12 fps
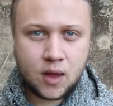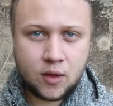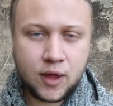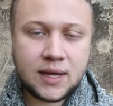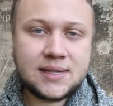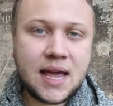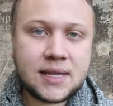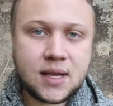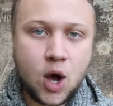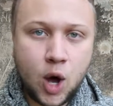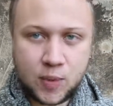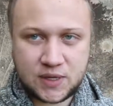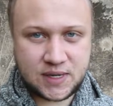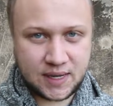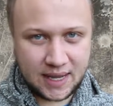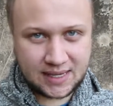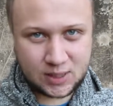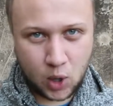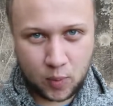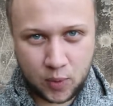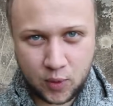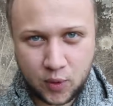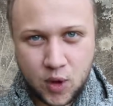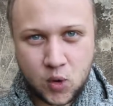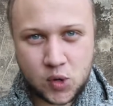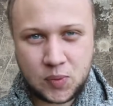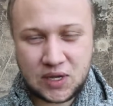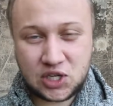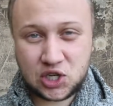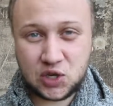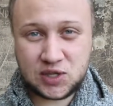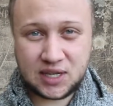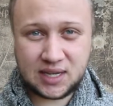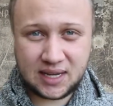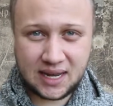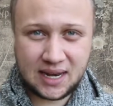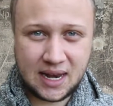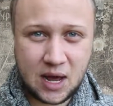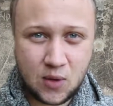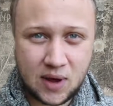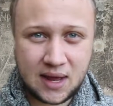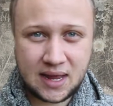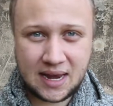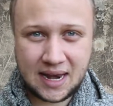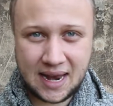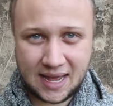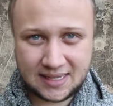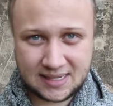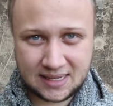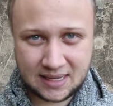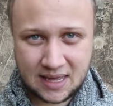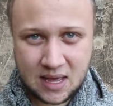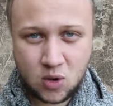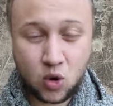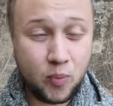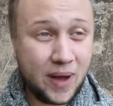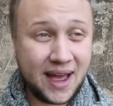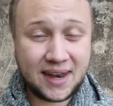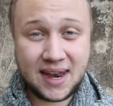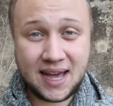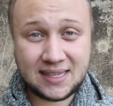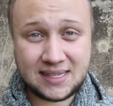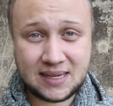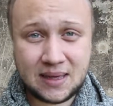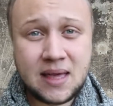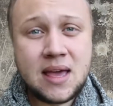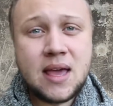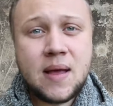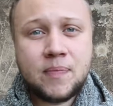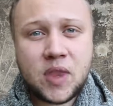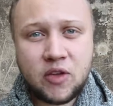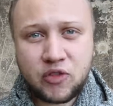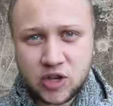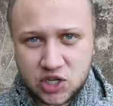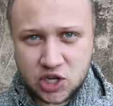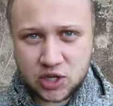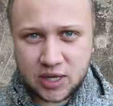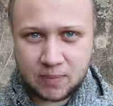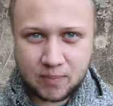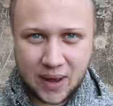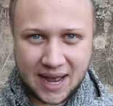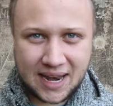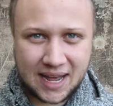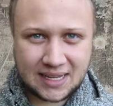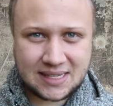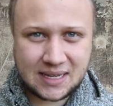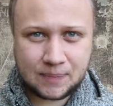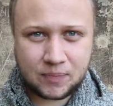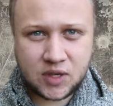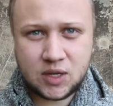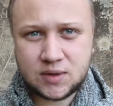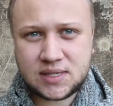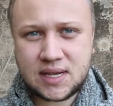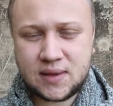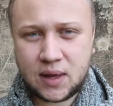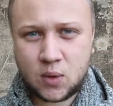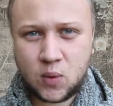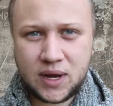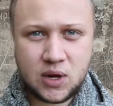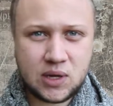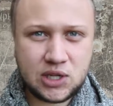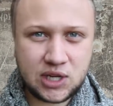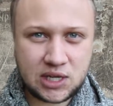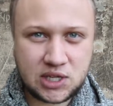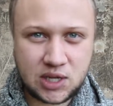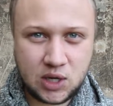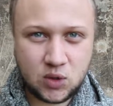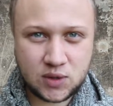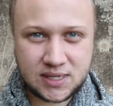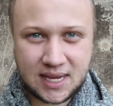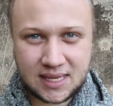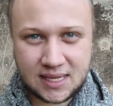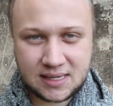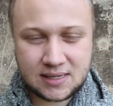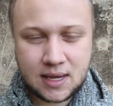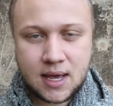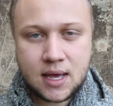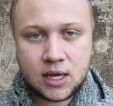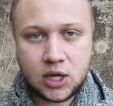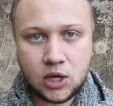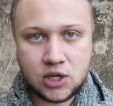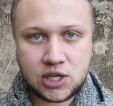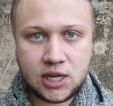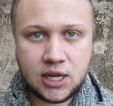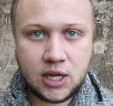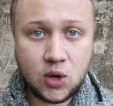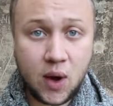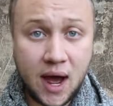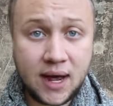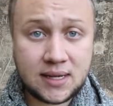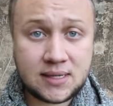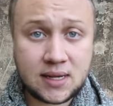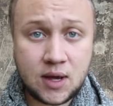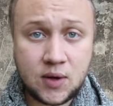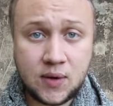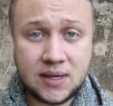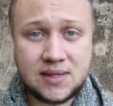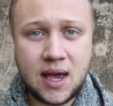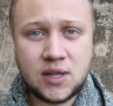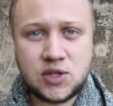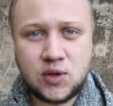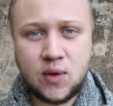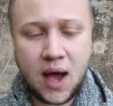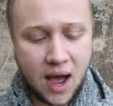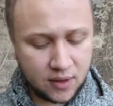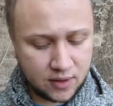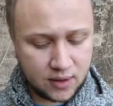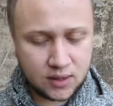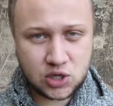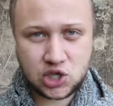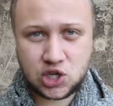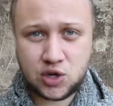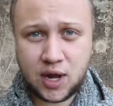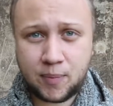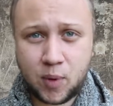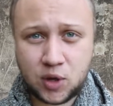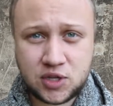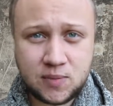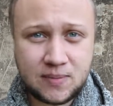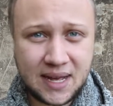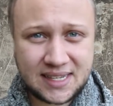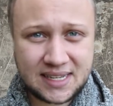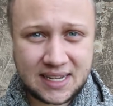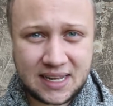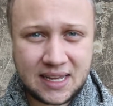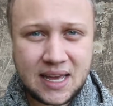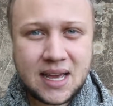The exact opposite example would be shooting in lower lighting or bad lighting. If you shoot in bad lighting, you'll see that when you adjust your settings, usually your ISO is going to either shoot up automatically